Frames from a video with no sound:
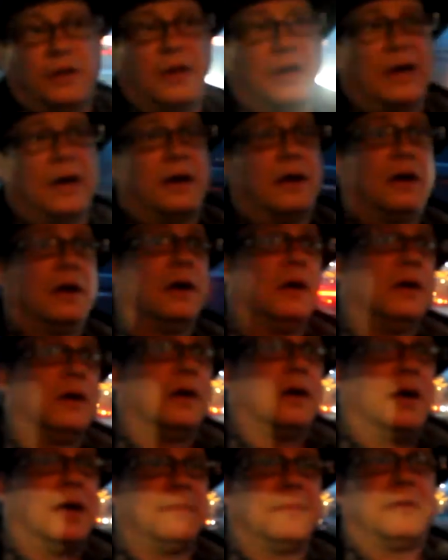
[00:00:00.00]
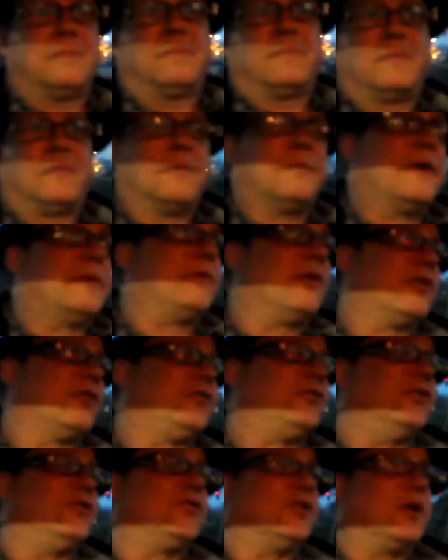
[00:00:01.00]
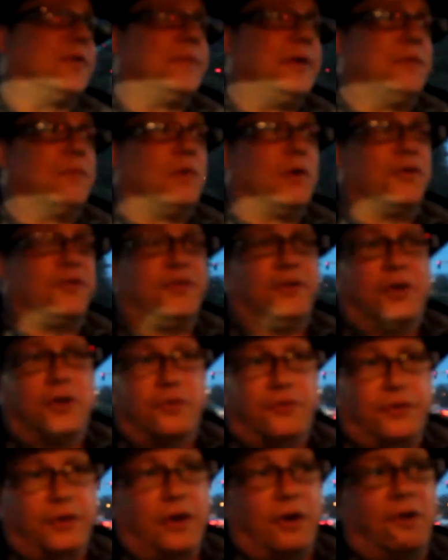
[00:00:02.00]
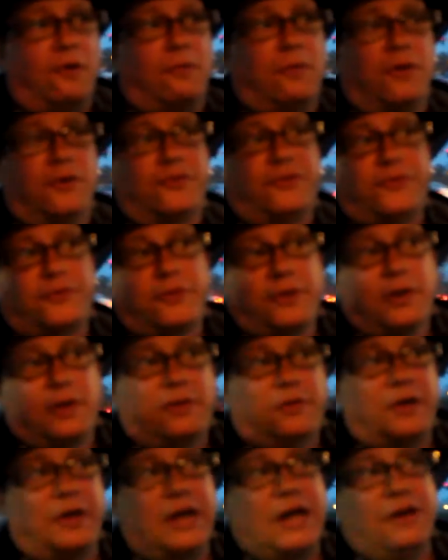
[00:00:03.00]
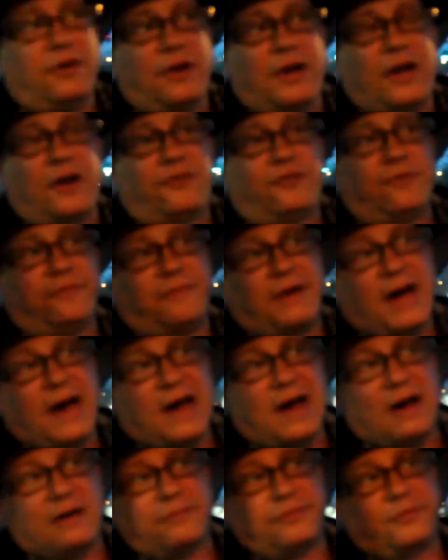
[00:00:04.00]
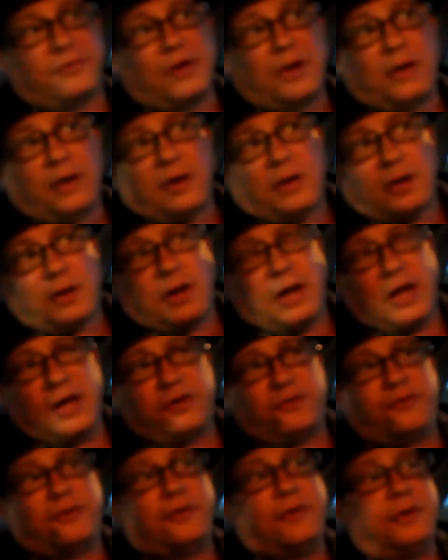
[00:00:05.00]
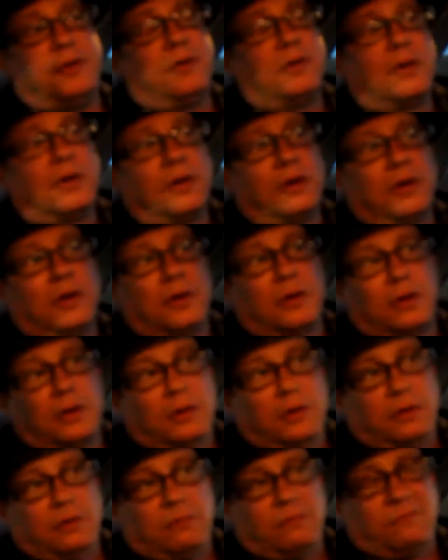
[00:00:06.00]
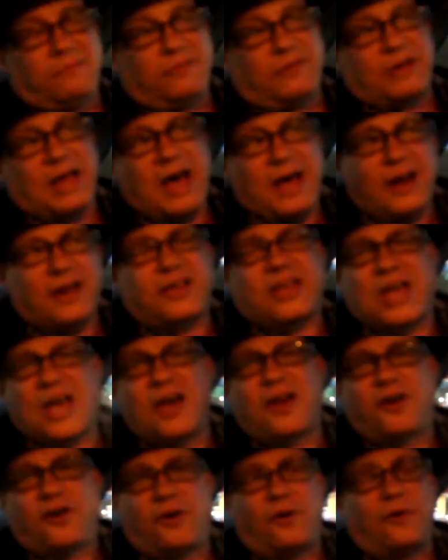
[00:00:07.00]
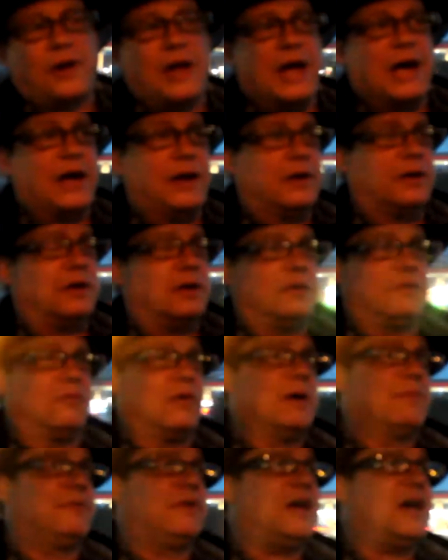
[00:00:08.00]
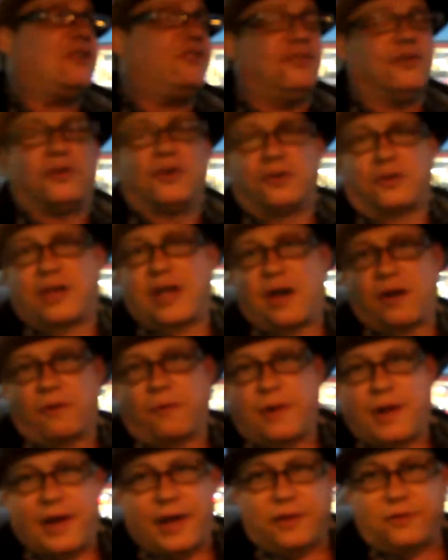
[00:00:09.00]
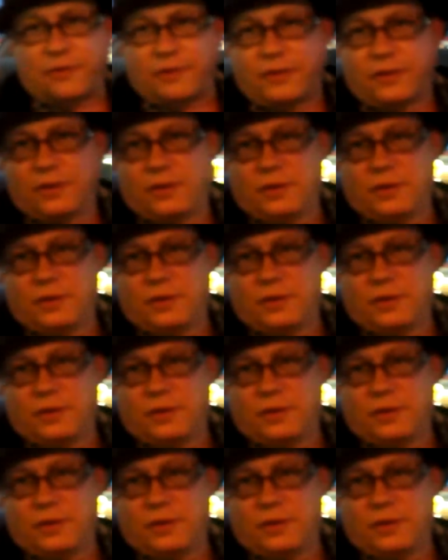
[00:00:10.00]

Yeah, and uh, well, my mother said something to me once years ago was that I knew how to survive, and she kind of counted on that. And well, I'm glad she could count on that.